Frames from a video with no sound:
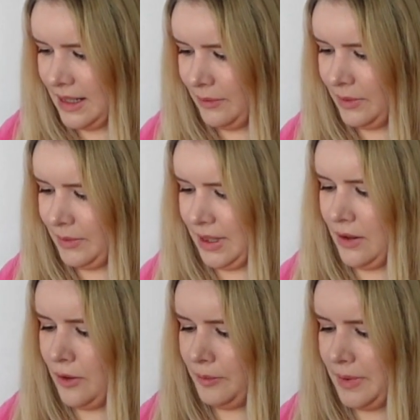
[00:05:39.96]
And when we
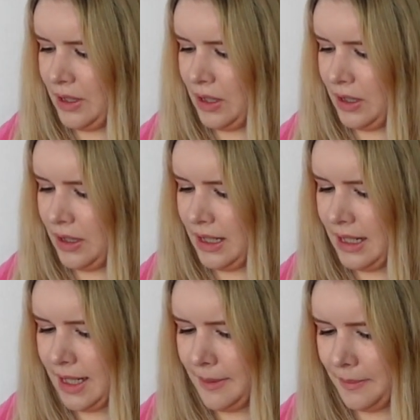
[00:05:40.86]
open her
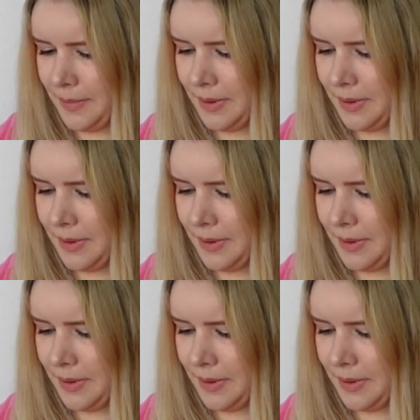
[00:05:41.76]
up,